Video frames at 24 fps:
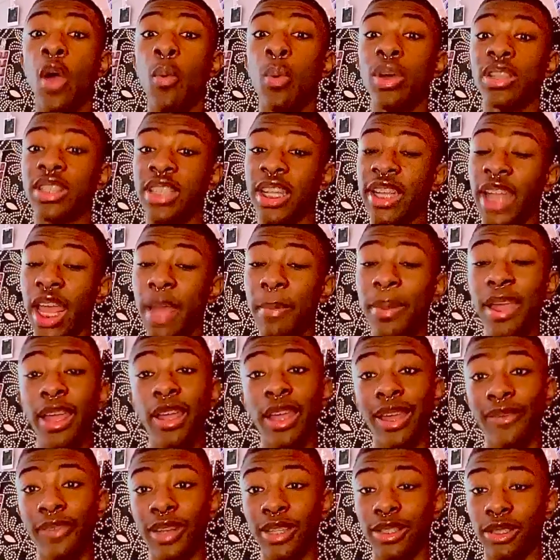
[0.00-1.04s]
With today being
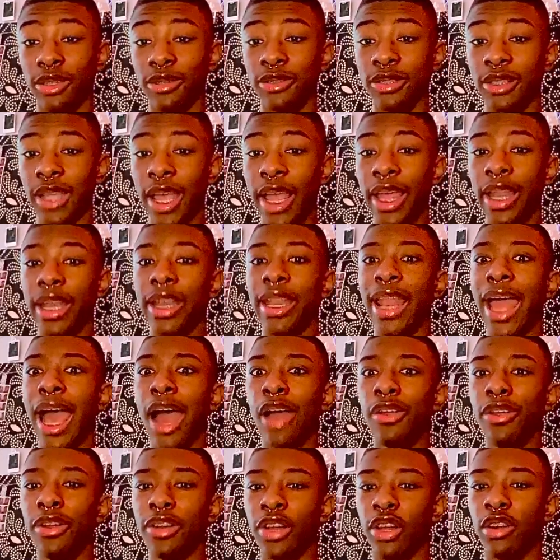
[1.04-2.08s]
Giving Tuesday, now
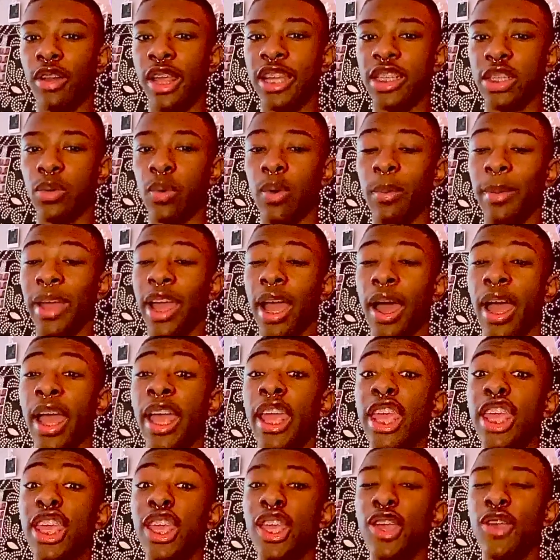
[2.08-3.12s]
your donation will make a
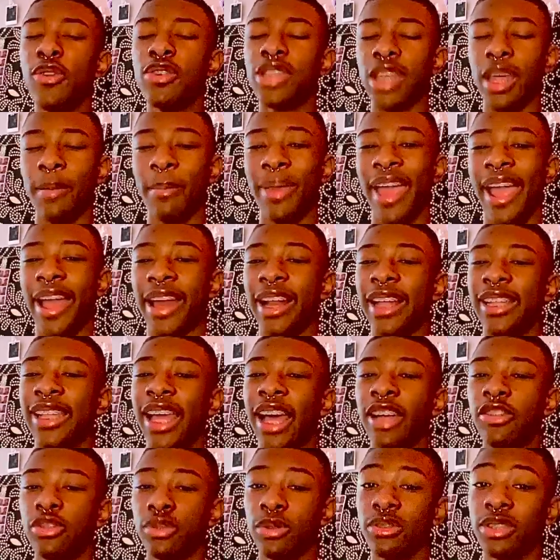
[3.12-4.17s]
huge impact and
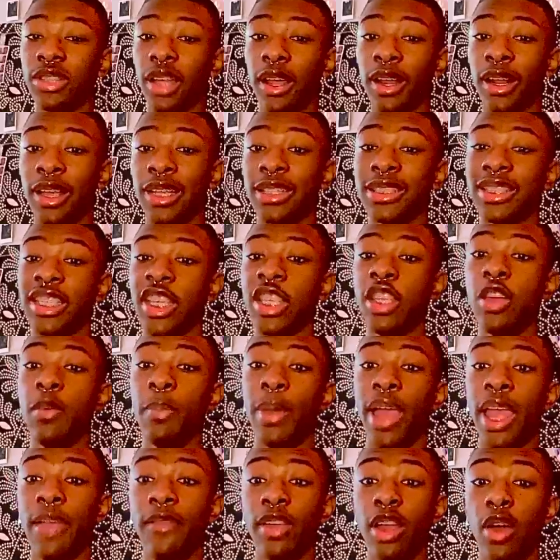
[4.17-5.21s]
allow TruStar to continue
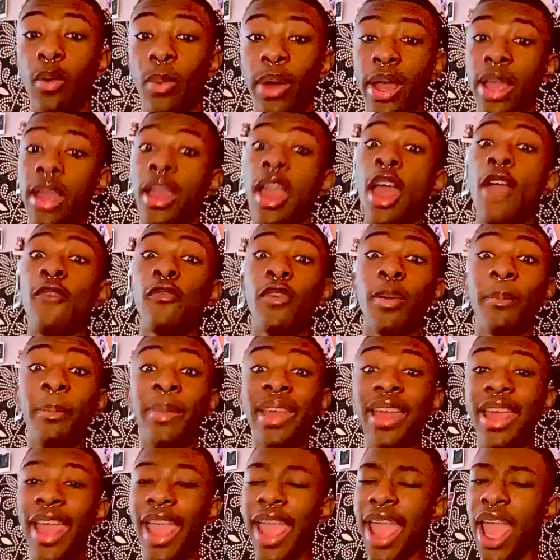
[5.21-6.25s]
paving a way for
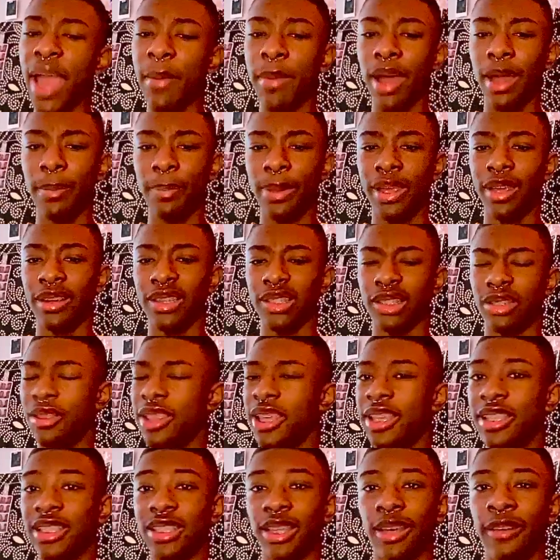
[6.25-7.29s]
me and my peers through
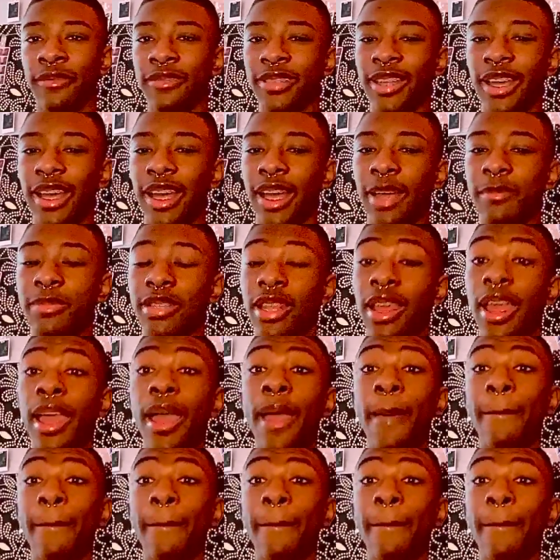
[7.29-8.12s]
these tough times.